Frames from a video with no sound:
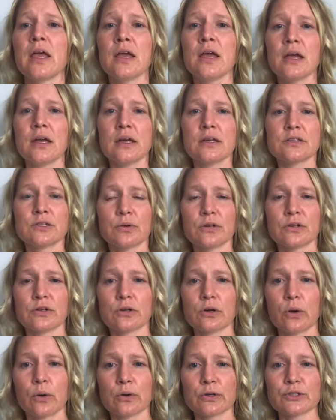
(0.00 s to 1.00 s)
So under
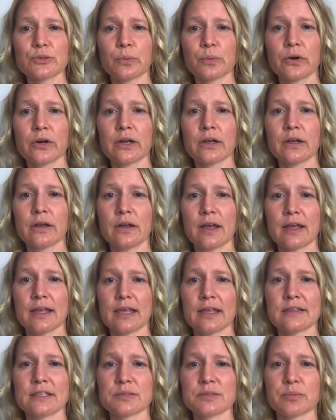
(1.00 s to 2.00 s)
coursework,
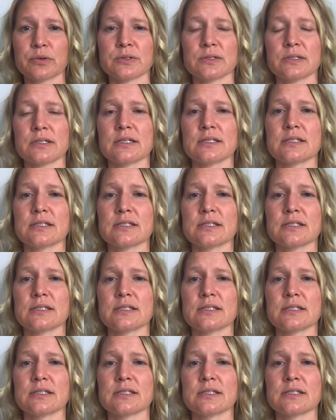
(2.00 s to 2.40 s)
again, this person has